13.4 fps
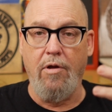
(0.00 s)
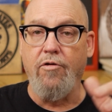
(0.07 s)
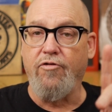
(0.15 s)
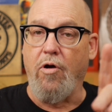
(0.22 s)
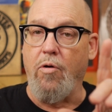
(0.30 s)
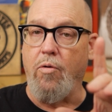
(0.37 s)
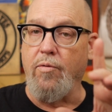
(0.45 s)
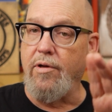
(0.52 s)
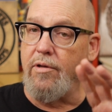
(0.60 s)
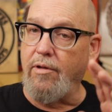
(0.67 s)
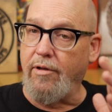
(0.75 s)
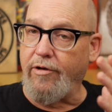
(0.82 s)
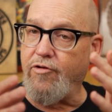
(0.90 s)
So
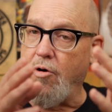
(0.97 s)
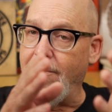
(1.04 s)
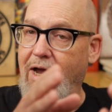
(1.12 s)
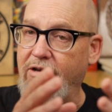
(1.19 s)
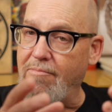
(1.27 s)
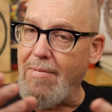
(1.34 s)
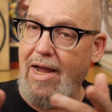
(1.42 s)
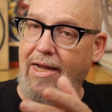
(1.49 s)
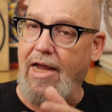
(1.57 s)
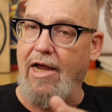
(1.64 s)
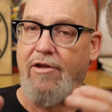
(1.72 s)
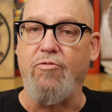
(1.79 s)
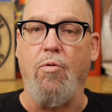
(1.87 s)
let's go back to my
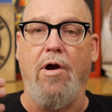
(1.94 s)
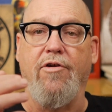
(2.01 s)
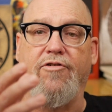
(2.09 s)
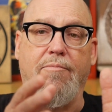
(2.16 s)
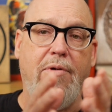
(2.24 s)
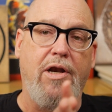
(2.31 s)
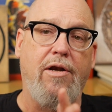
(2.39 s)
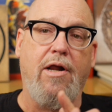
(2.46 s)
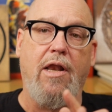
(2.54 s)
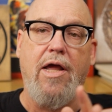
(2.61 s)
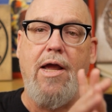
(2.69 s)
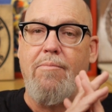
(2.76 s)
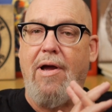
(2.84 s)
case where I submitted a
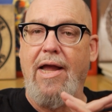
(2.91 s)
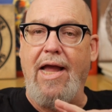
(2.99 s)
claim